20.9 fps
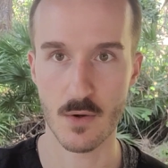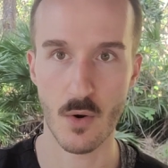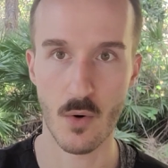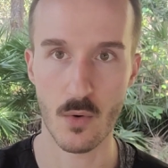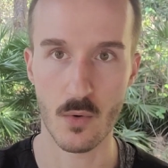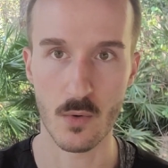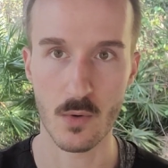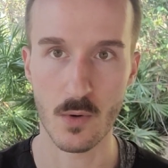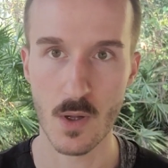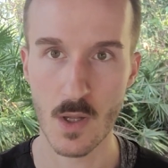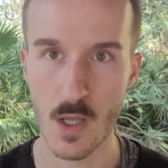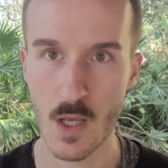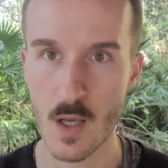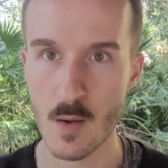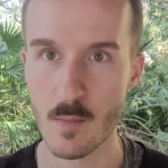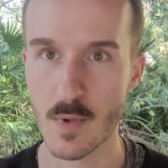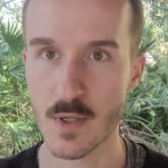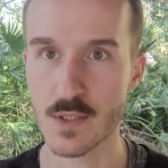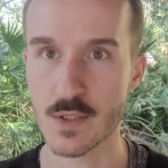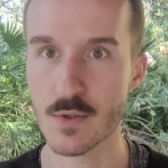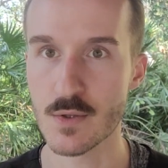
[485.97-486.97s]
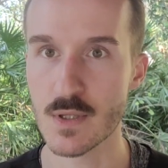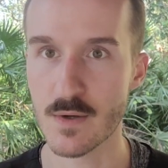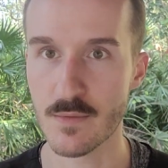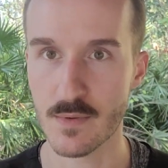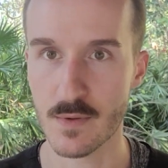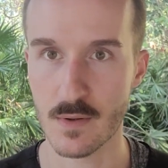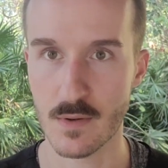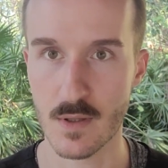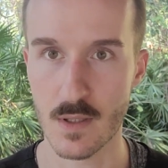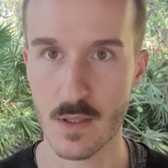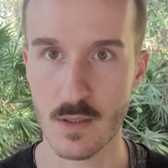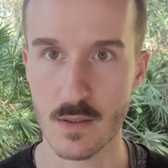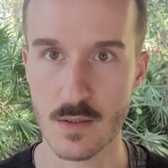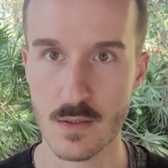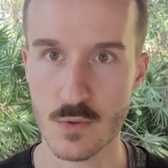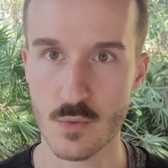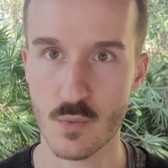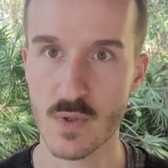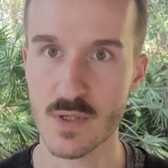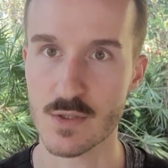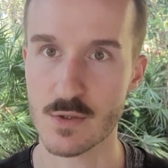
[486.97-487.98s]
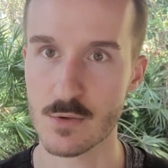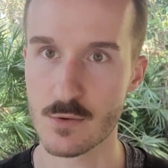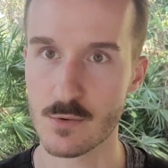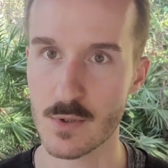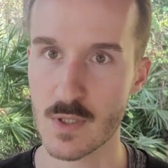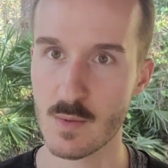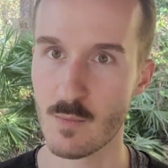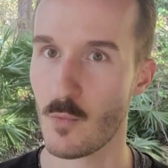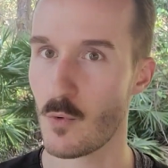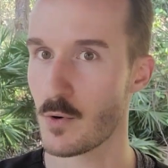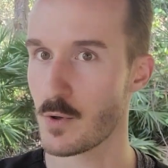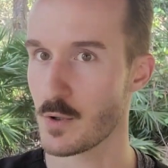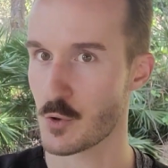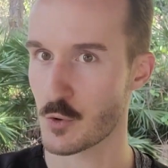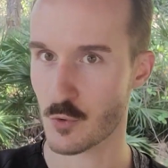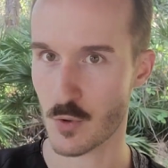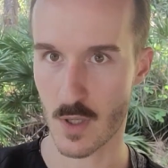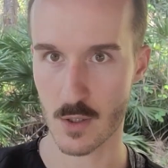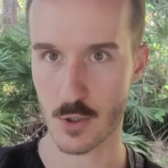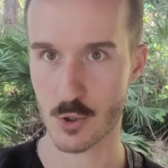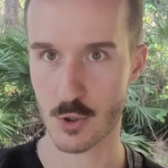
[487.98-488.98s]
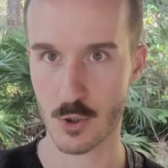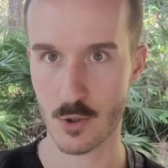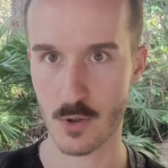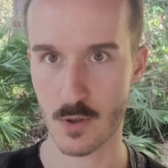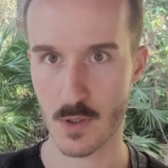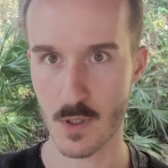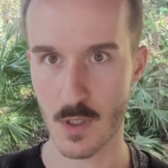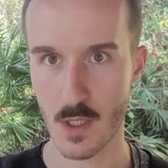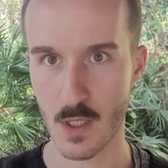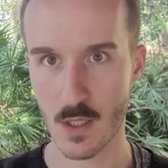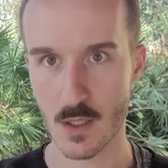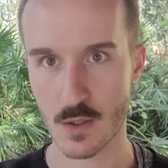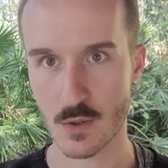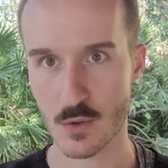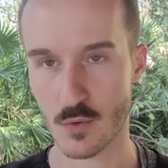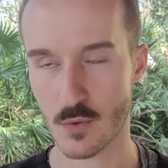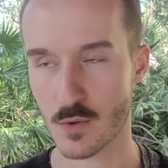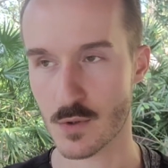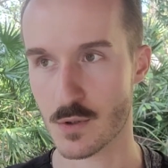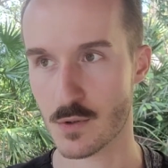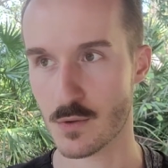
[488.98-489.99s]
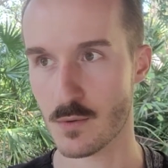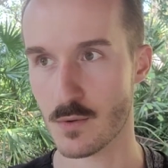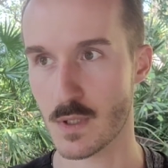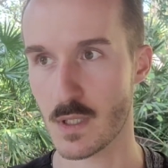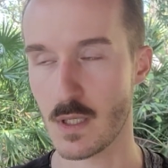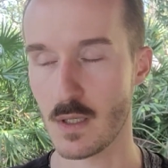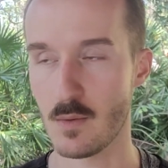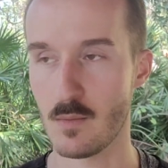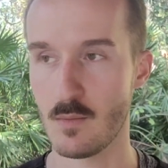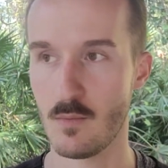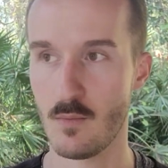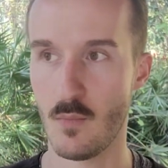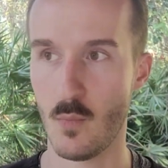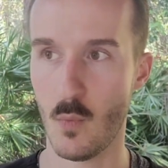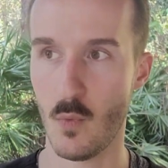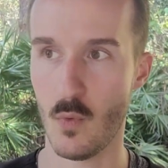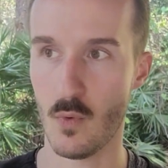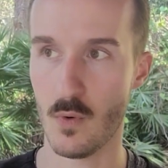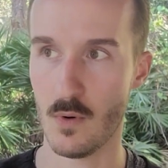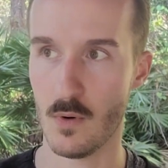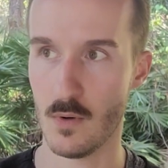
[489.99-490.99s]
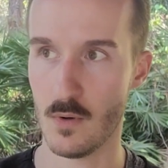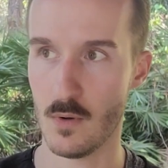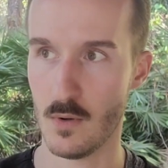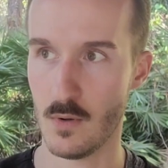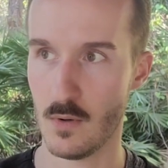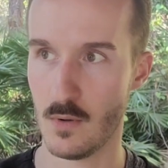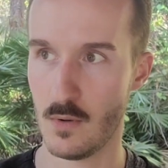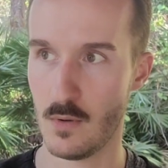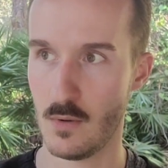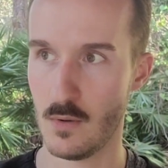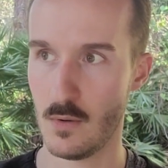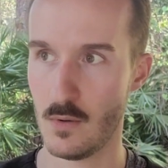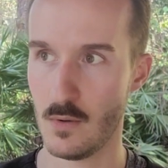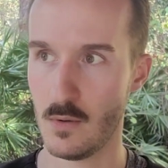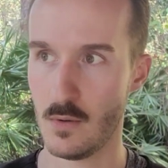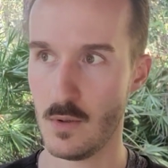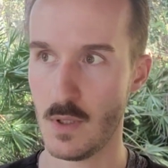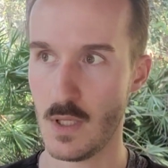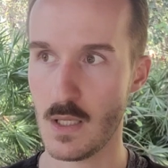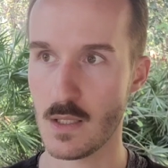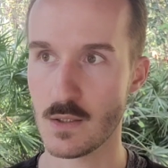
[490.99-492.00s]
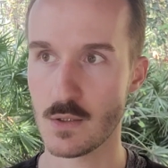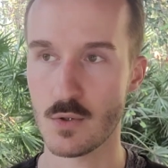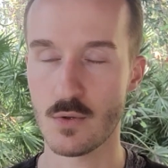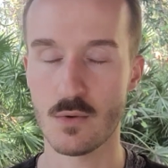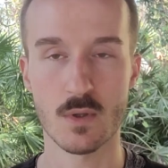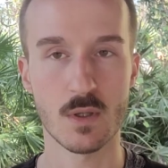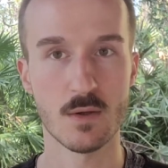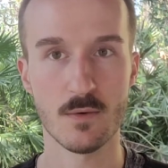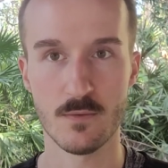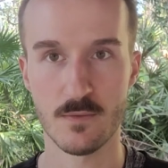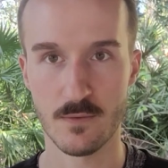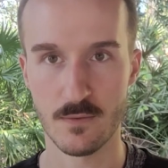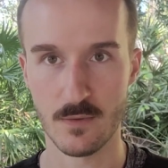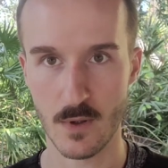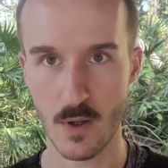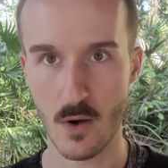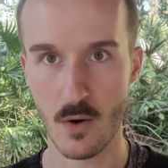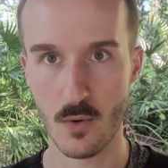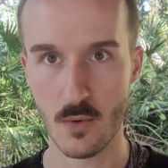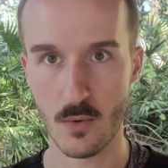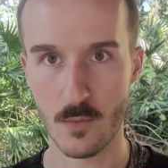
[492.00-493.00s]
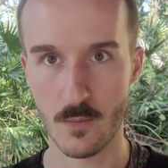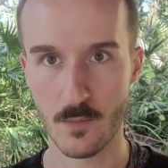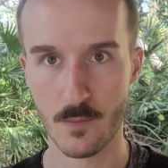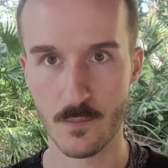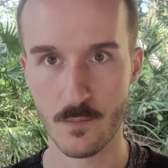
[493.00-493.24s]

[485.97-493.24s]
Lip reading: goal, but two different things. Wizardry, more structure. Sorcery, more intuitive flow.